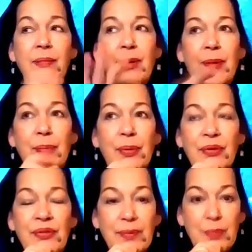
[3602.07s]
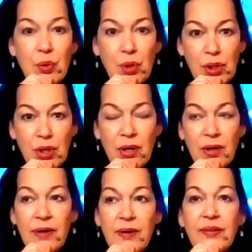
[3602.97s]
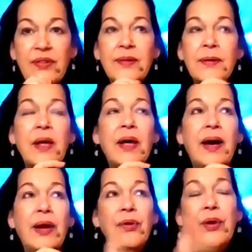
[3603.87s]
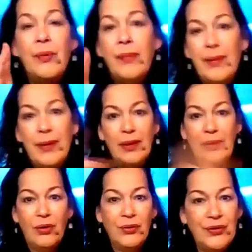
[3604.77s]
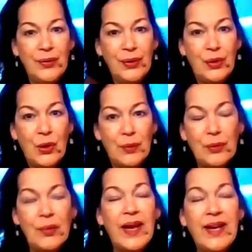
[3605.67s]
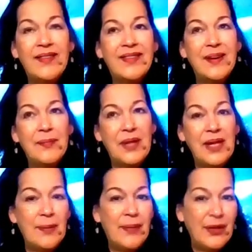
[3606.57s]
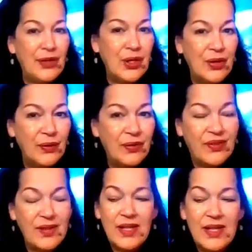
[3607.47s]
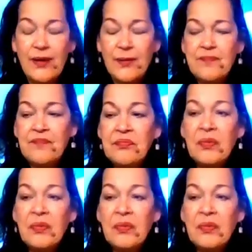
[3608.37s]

Maybe I'll pull some more cards. I don't know. Maybe I'll also incorporate something about the nodes in there.